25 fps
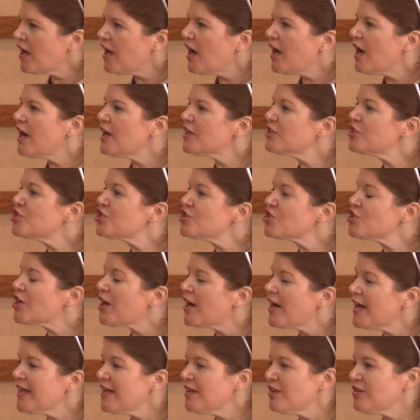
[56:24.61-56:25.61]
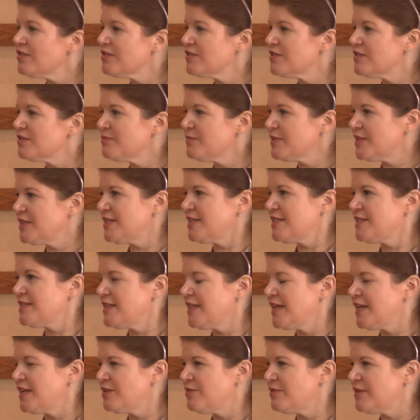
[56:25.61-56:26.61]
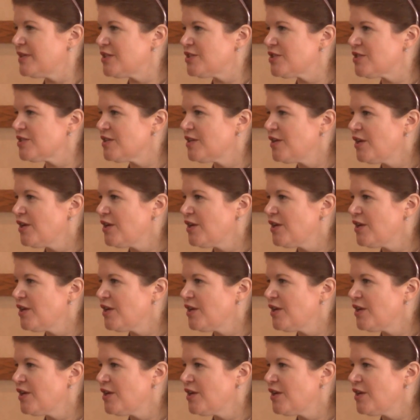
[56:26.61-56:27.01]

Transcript: a child with this language.